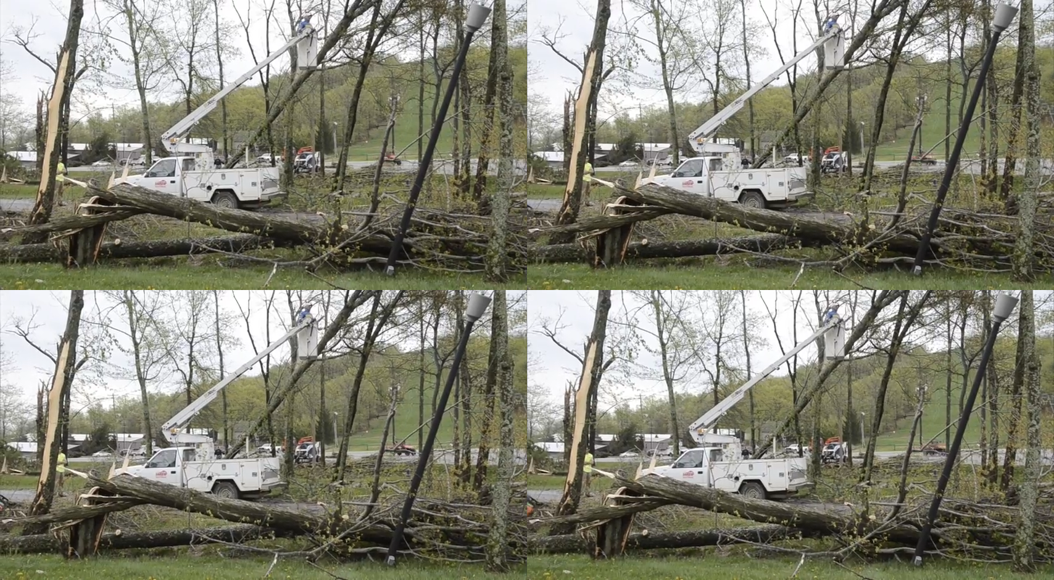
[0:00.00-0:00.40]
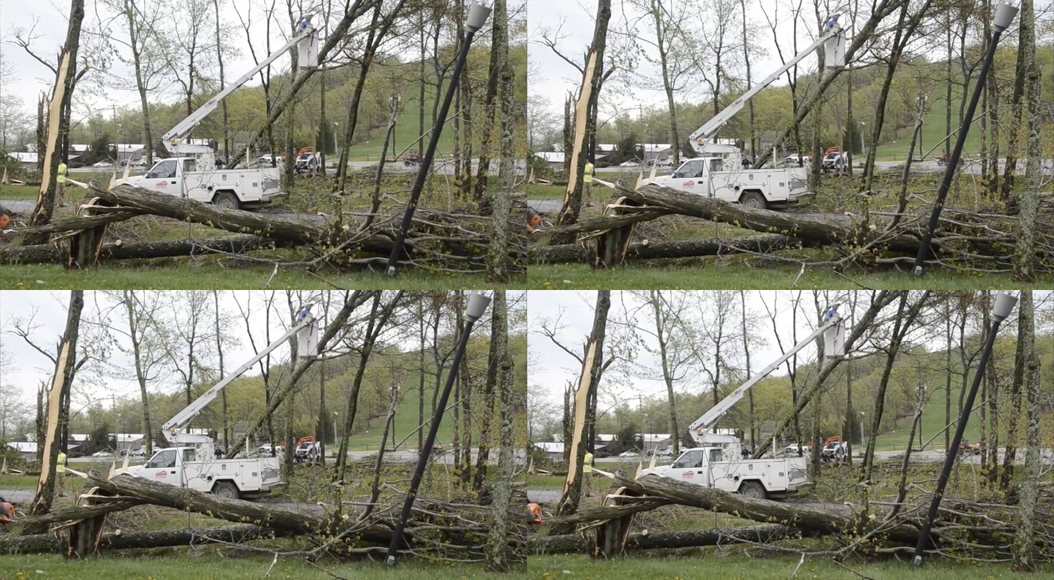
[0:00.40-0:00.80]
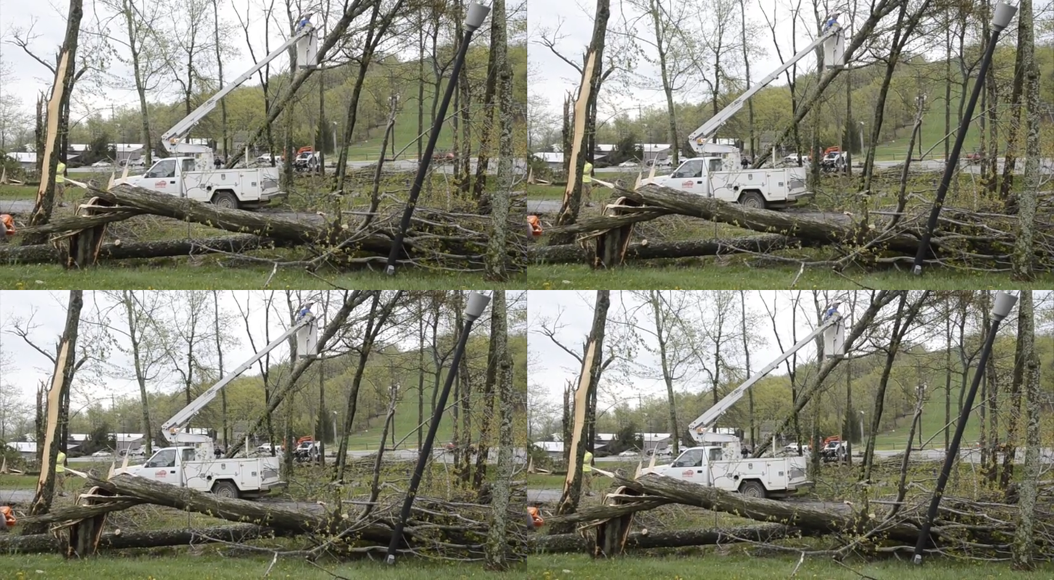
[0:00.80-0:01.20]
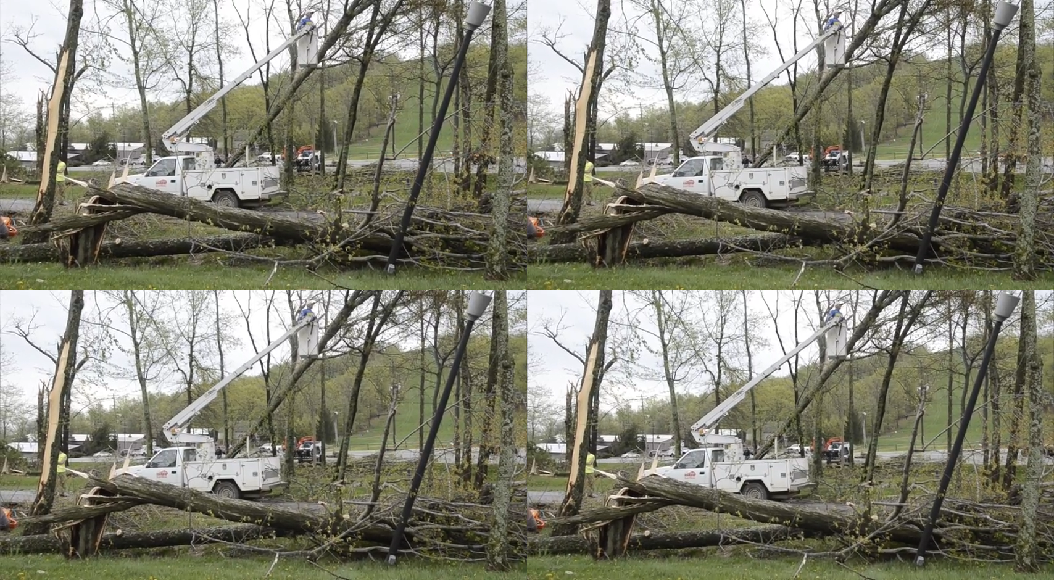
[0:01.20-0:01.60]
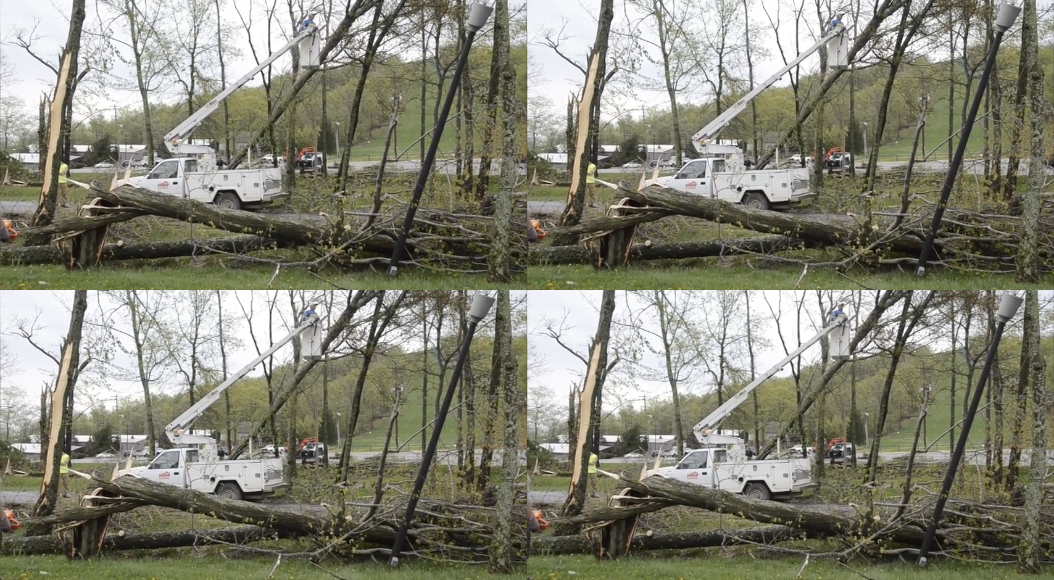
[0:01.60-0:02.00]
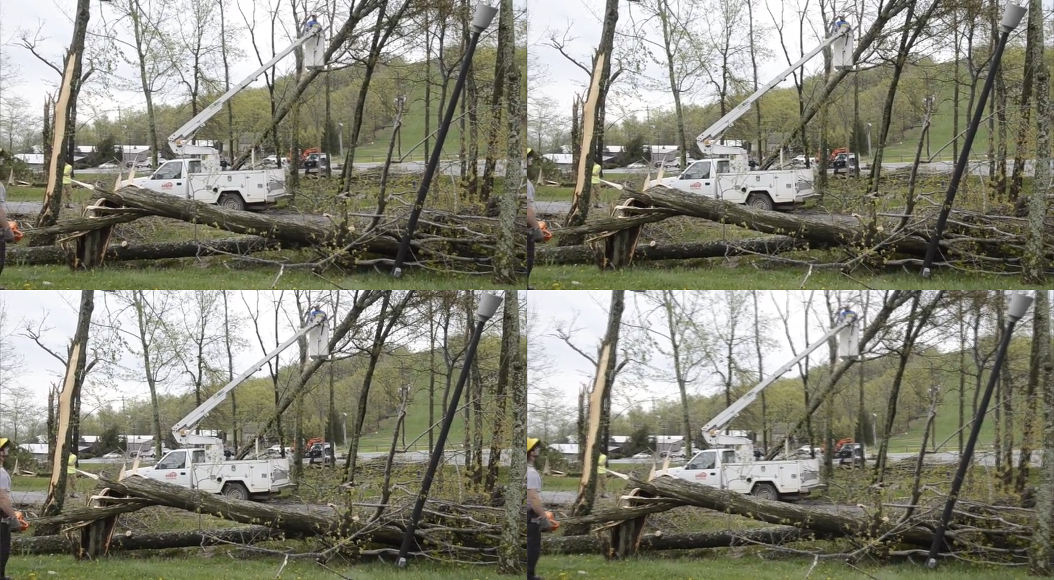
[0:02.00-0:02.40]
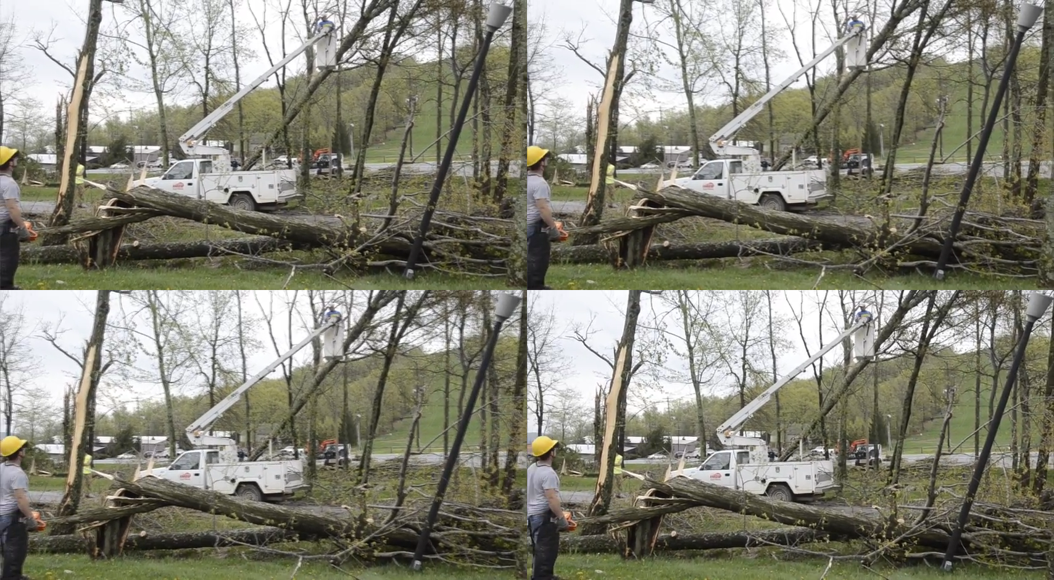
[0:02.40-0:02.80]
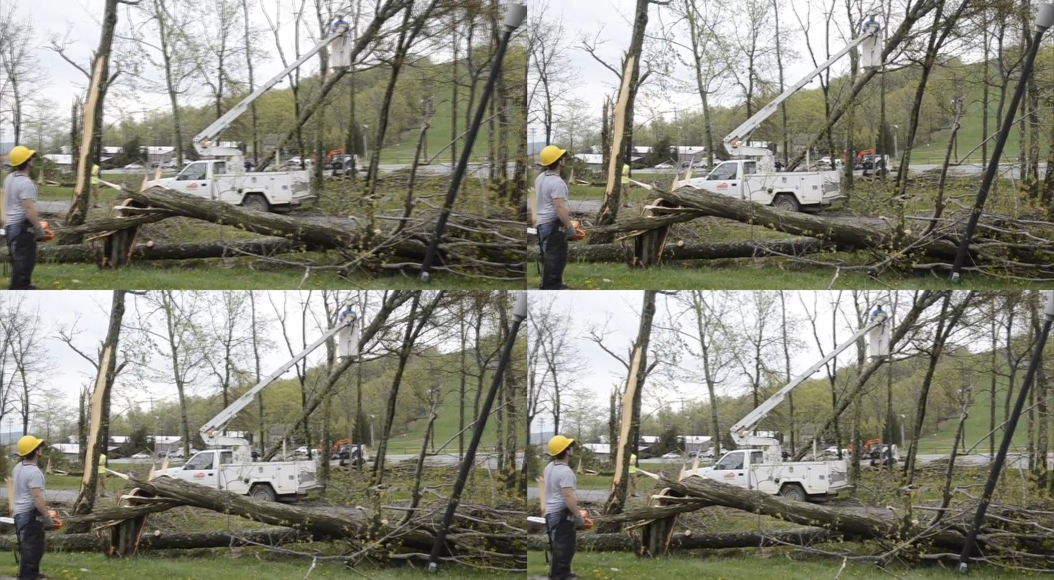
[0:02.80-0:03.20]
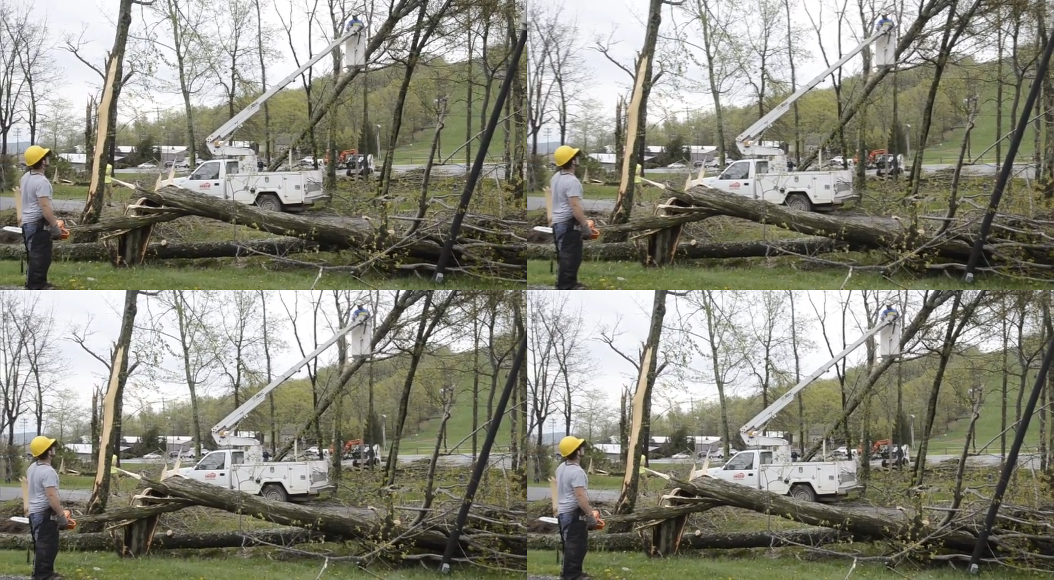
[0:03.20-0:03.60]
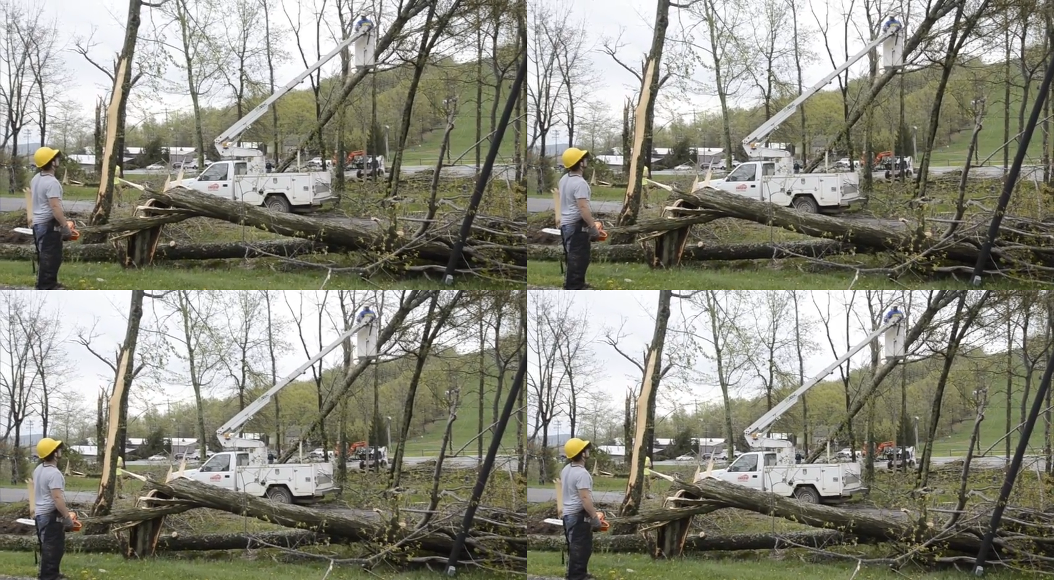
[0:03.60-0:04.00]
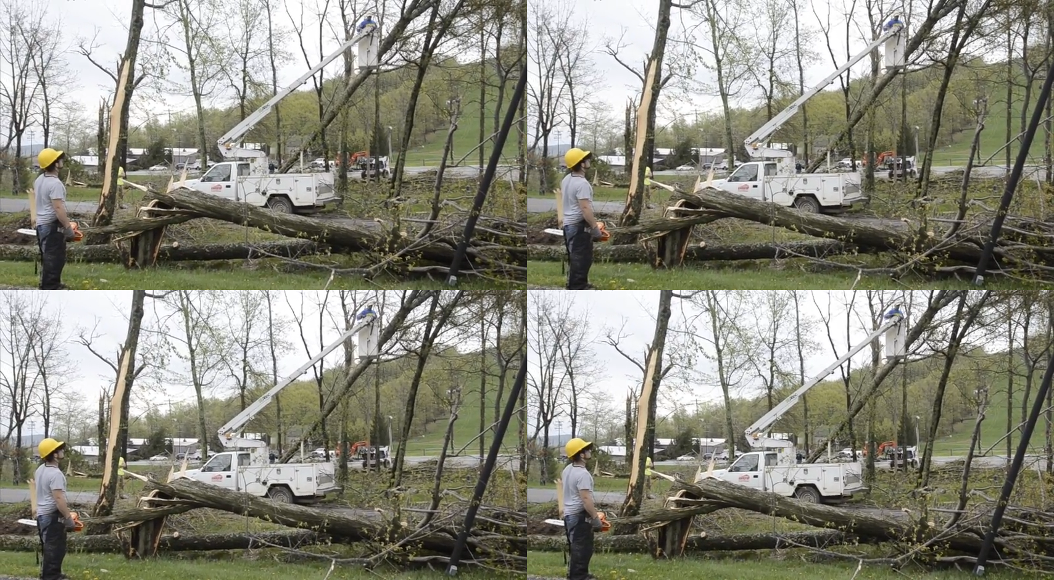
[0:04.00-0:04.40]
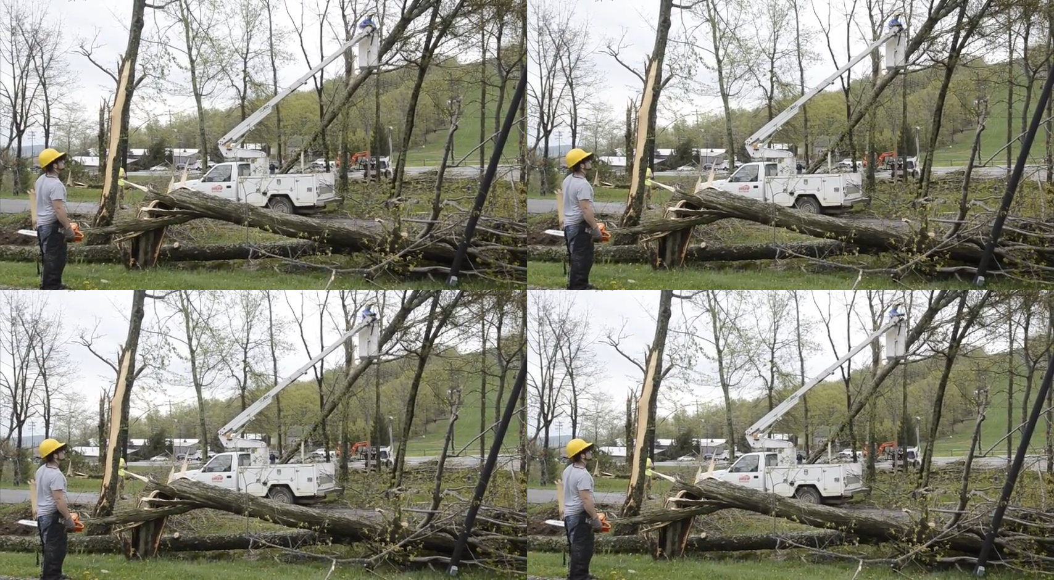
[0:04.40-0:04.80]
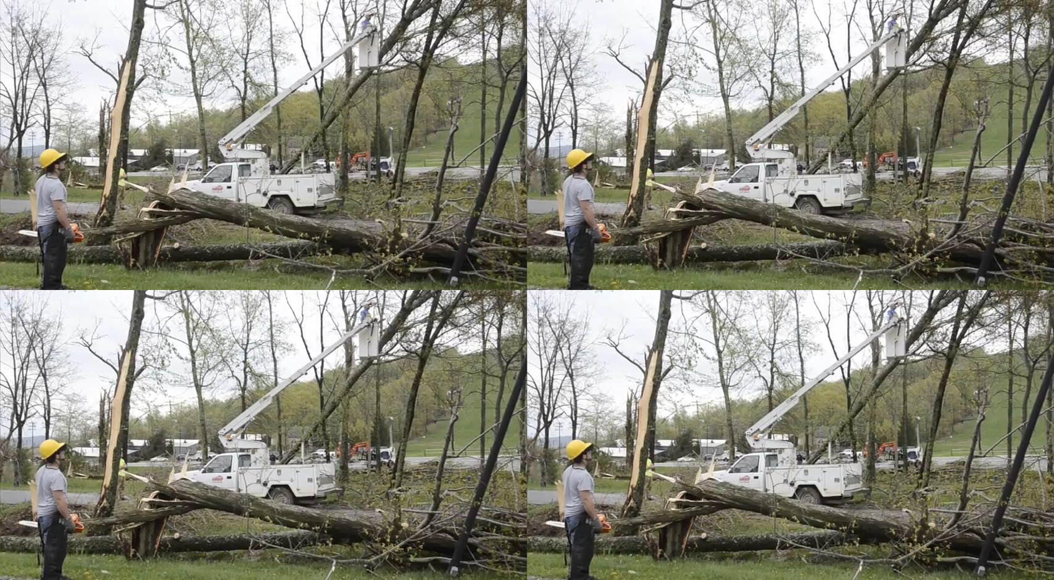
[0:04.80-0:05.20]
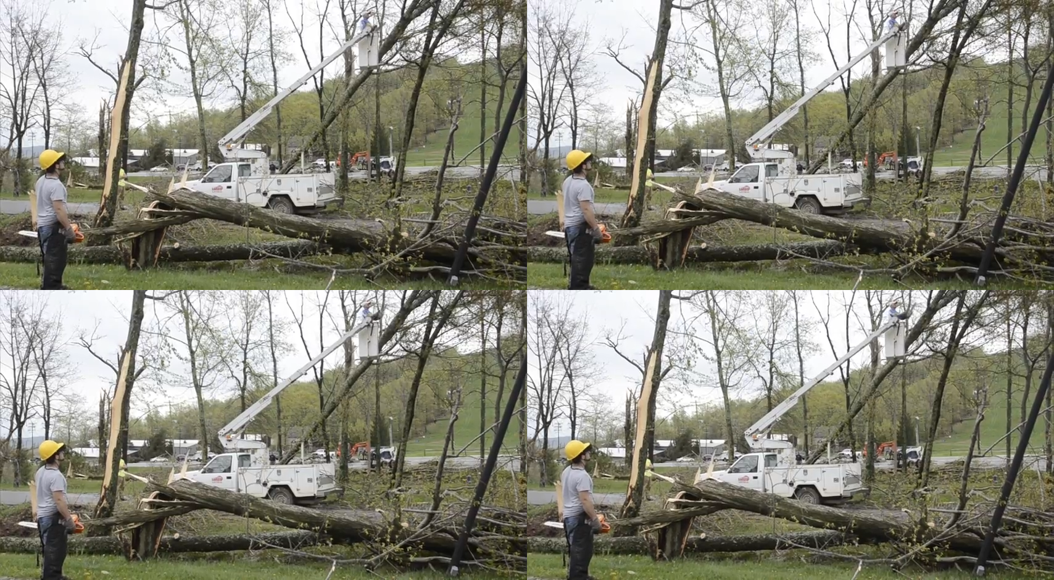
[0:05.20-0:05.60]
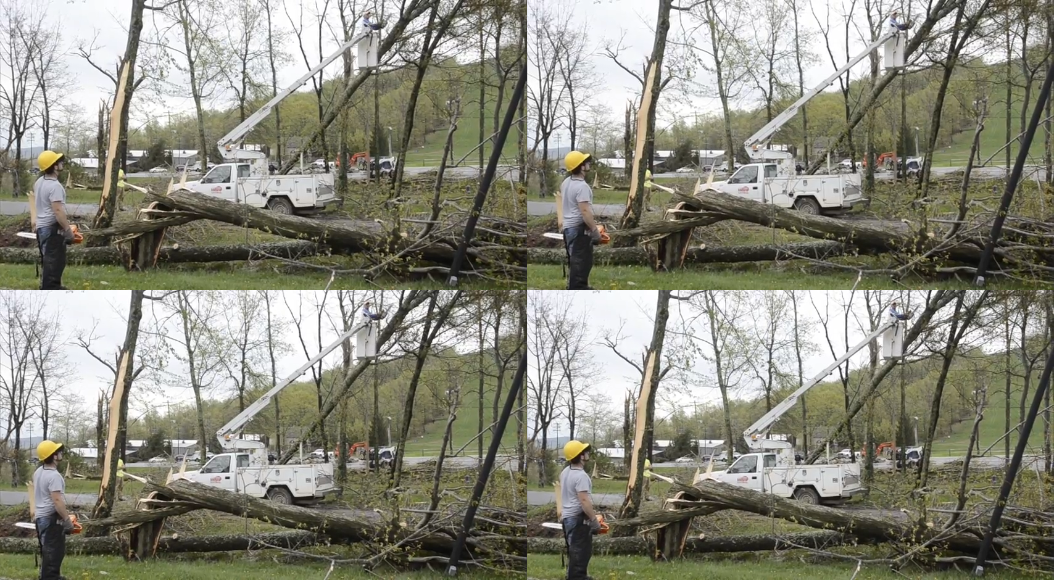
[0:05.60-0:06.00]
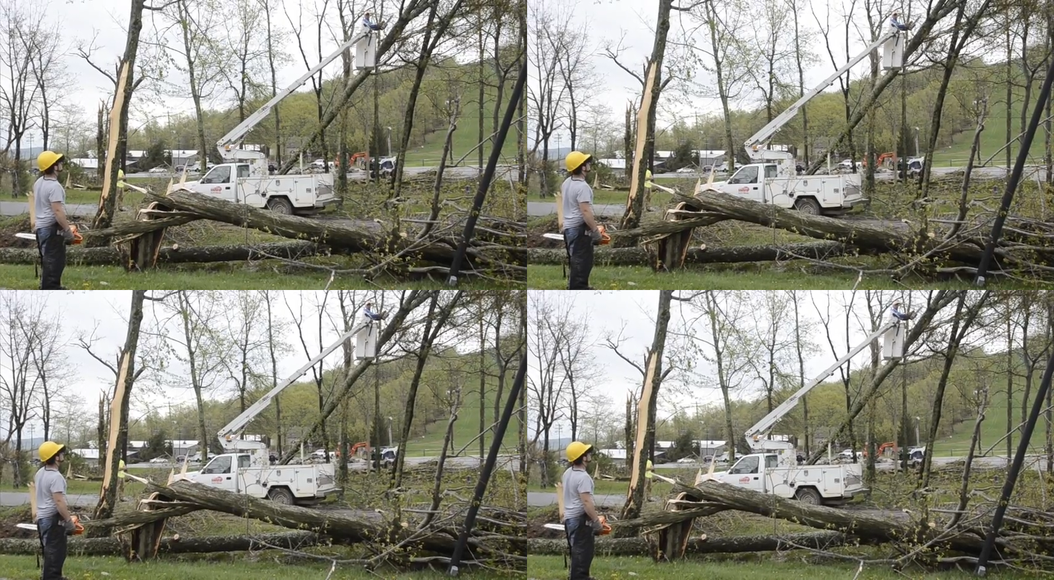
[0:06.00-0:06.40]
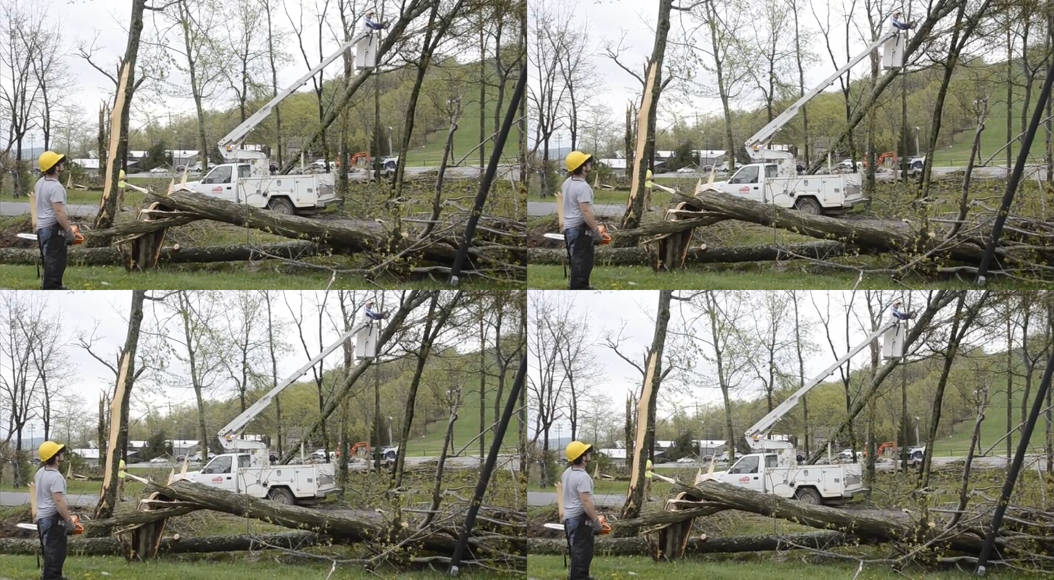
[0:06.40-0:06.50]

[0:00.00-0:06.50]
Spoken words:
(no speaker visible)